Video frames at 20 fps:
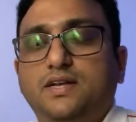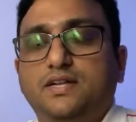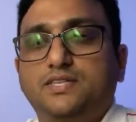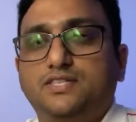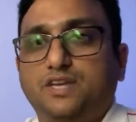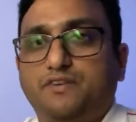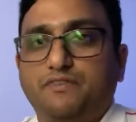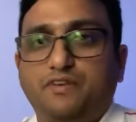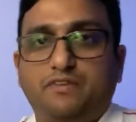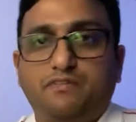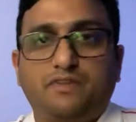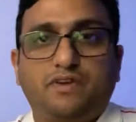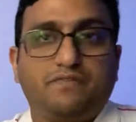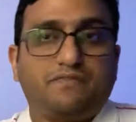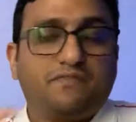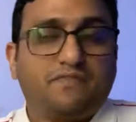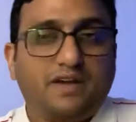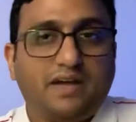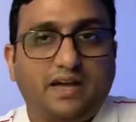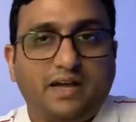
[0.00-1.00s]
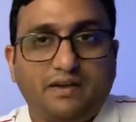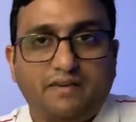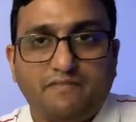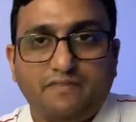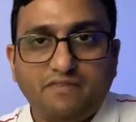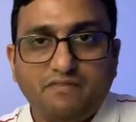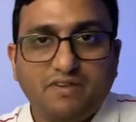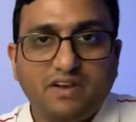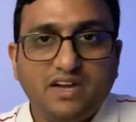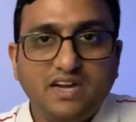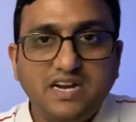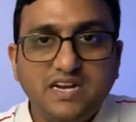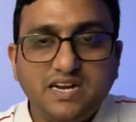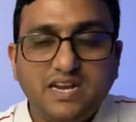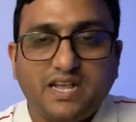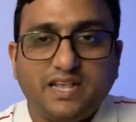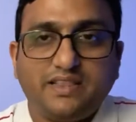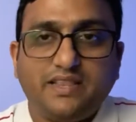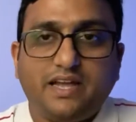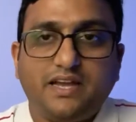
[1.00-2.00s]
So we've
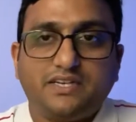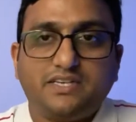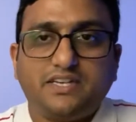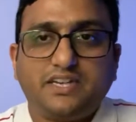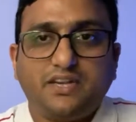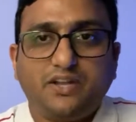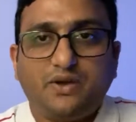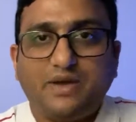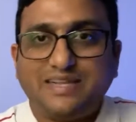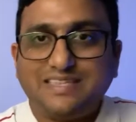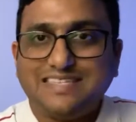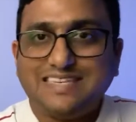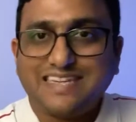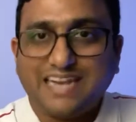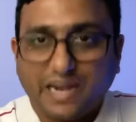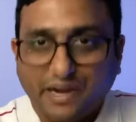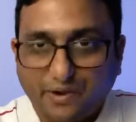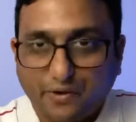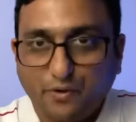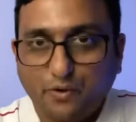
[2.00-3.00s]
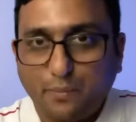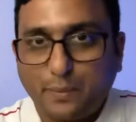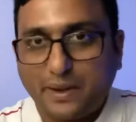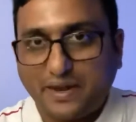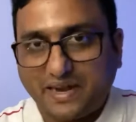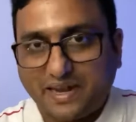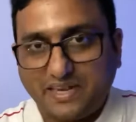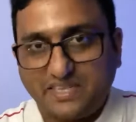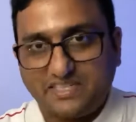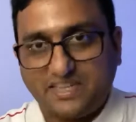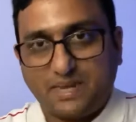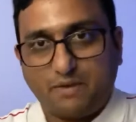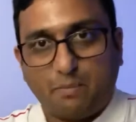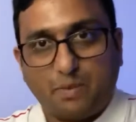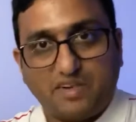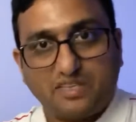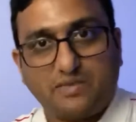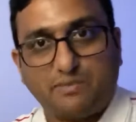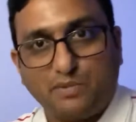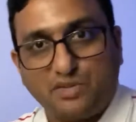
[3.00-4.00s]
learned that a single group can contain
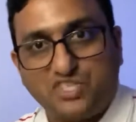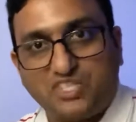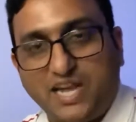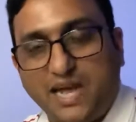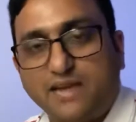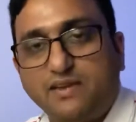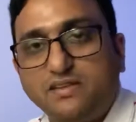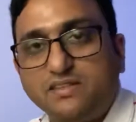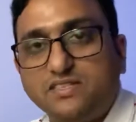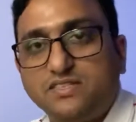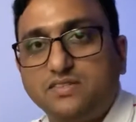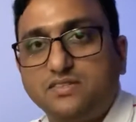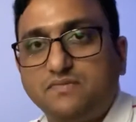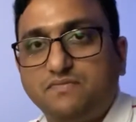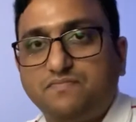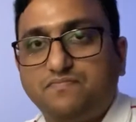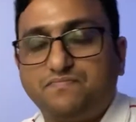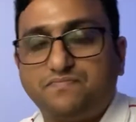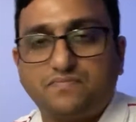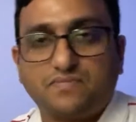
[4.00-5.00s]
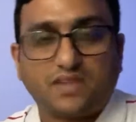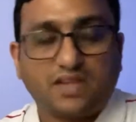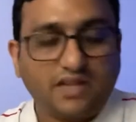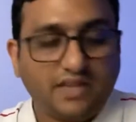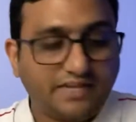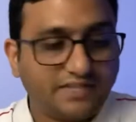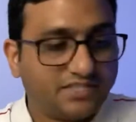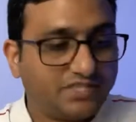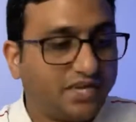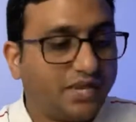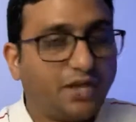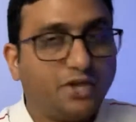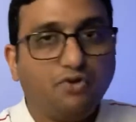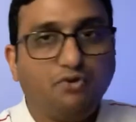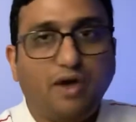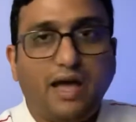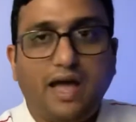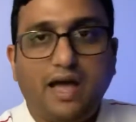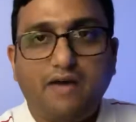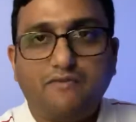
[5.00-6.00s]
multiple channels. Let's say you
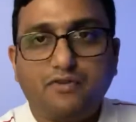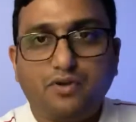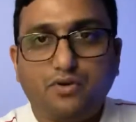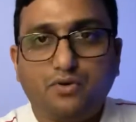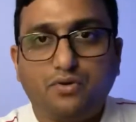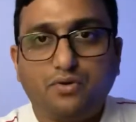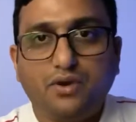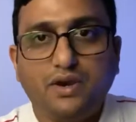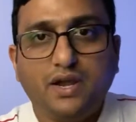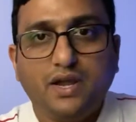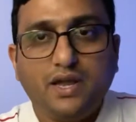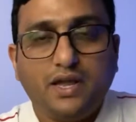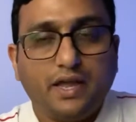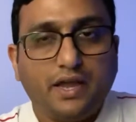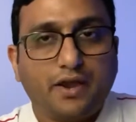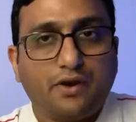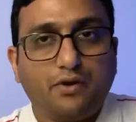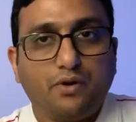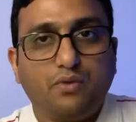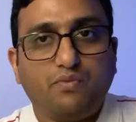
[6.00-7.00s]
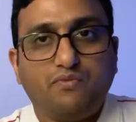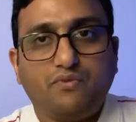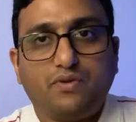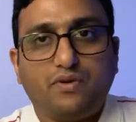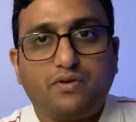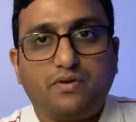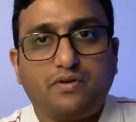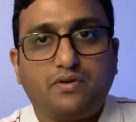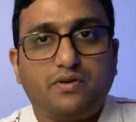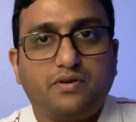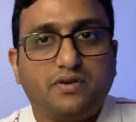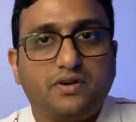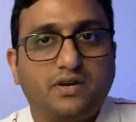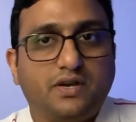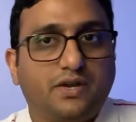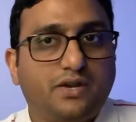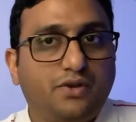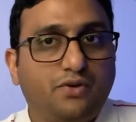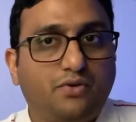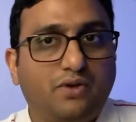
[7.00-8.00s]
have a group for
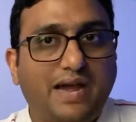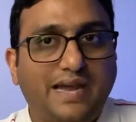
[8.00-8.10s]
your